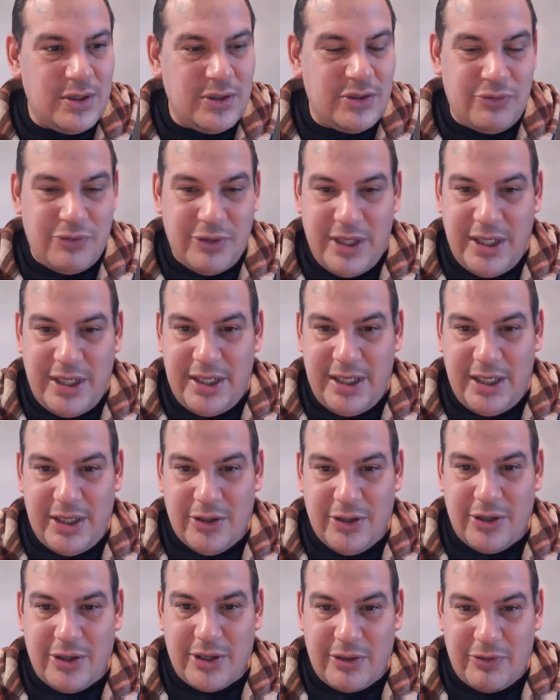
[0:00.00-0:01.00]
treaty
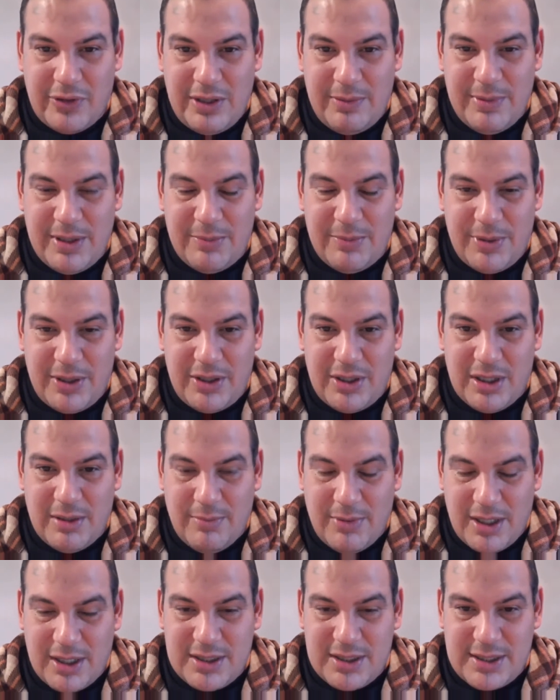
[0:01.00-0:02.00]
or agreement
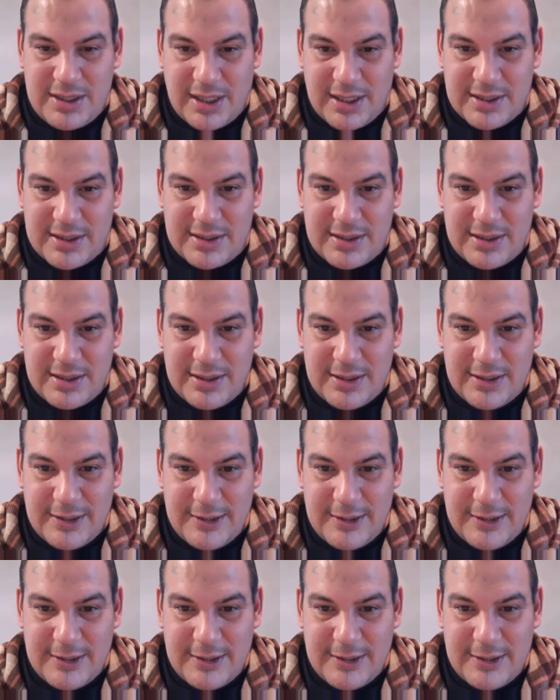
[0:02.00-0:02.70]
amongst us.